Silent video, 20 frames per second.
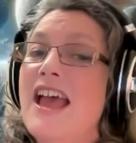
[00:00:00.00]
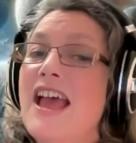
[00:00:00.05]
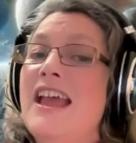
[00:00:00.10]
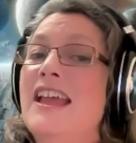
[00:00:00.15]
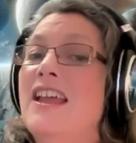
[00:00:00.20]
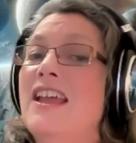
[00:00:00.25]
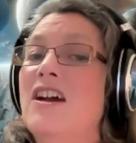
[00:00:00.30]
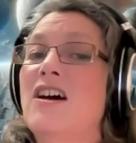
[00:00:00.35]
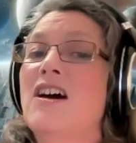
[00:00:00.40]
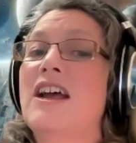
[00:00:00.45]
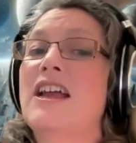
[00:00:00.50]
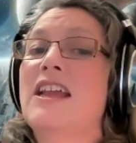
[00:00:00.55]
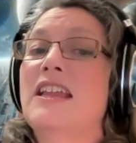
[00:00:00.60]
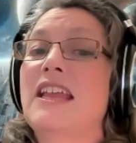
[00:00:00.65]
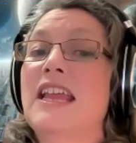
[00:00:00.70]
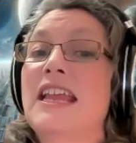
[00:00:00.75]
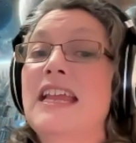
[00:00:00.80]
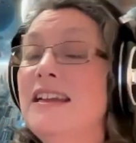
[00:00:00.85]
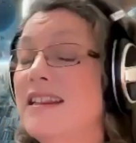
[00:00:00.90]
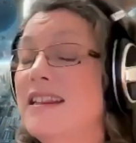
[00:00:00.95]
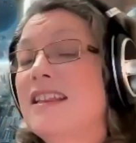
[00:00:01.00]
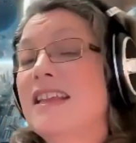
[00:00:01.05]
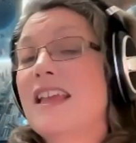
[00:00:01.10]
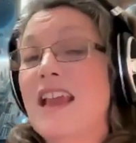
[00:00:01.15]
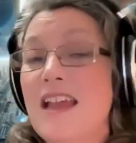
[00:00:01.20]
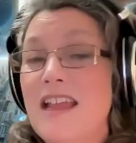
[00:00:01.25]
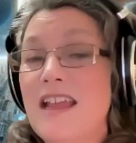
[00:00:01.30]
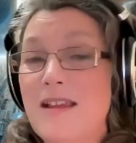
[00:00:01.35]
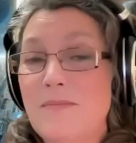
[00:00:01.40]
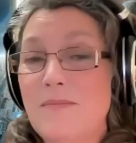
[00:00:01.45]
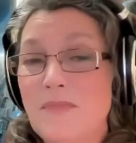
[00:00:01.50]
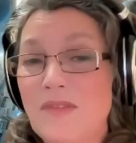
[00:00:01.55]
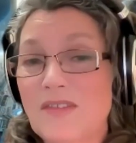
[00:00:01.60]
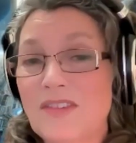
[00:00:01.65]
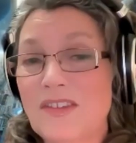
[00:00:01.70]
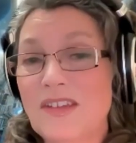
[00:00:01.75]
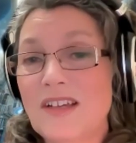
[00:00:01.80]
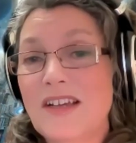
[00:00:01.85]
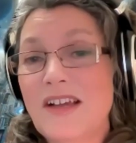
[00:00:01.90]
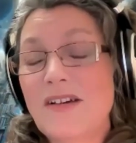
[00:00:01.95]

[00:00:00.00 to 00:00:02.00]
AI in the games